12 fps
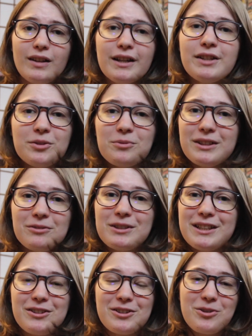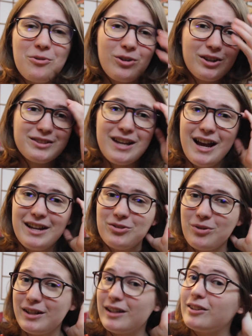It's a really, really good course. I
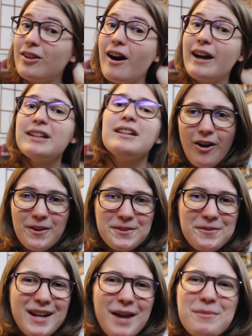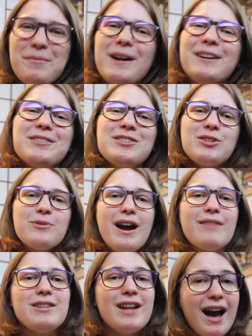enjoyed it a lot. Also in IB Biology, you
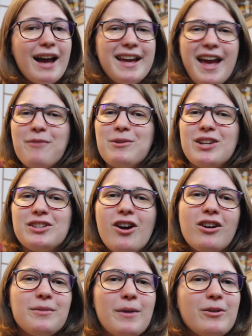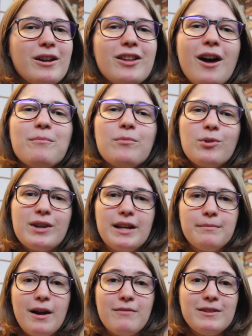have the IA, which I talk about a lot more
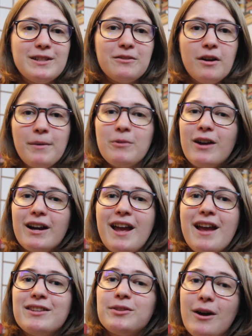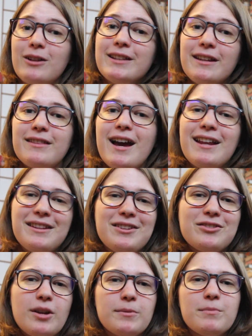in my video about IA, so I'll link that in the
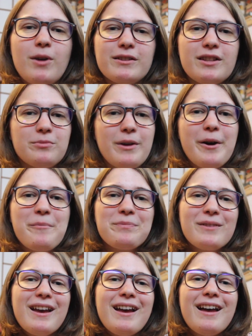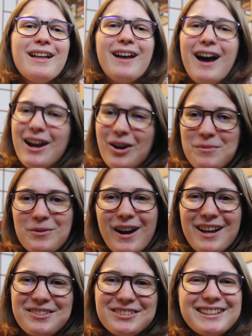description box as well. I hope you
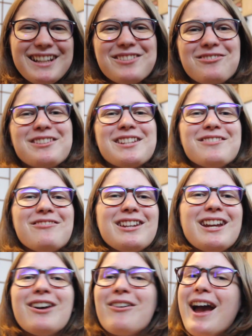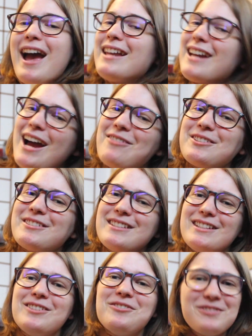guys really enjoyed this video, and I will
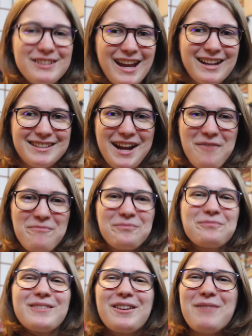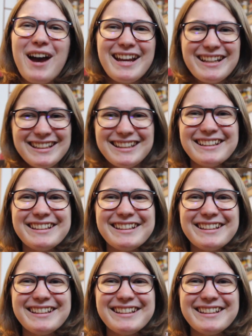see you next time. Bye!